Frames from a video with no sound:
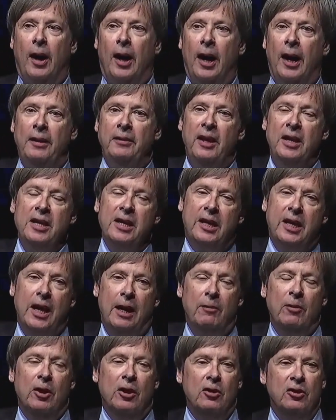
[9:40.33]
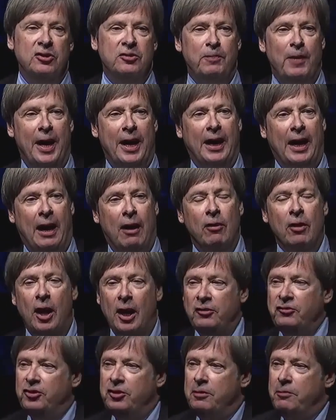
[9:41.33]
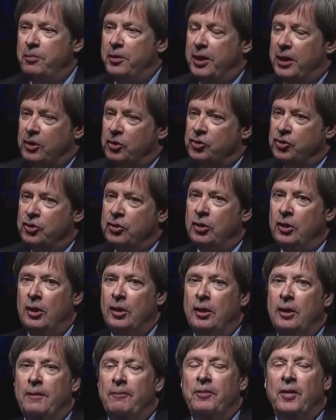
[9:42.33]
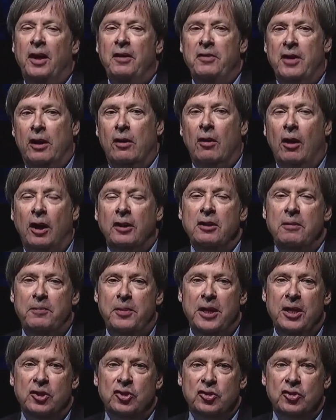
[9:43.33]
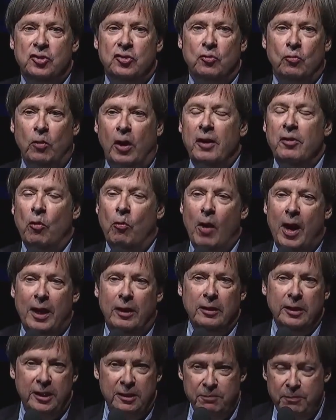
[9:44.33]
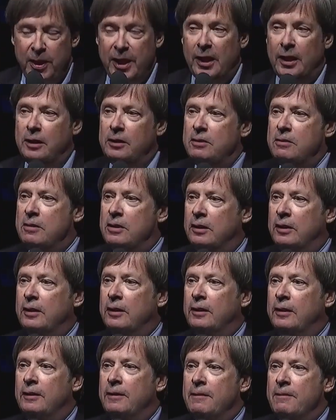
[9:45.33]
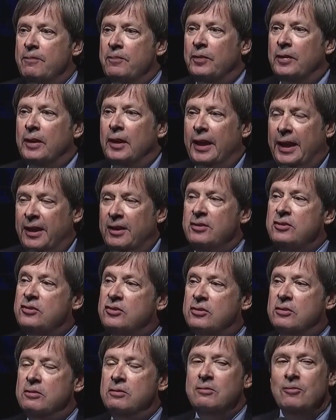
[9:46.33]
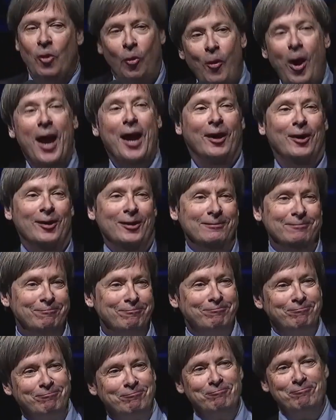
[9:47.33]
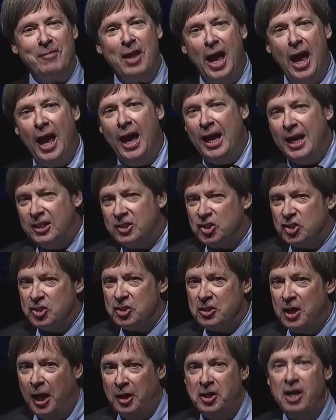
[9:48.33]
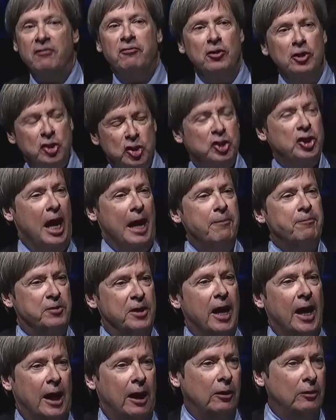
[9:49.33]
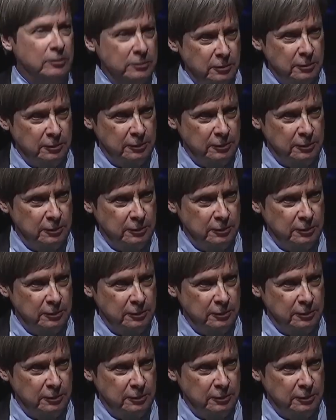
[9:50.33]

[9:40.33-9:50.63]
And then the camera goes back out onto the beach, and there on the beach where the whale had been is the whale. It's a different shape now,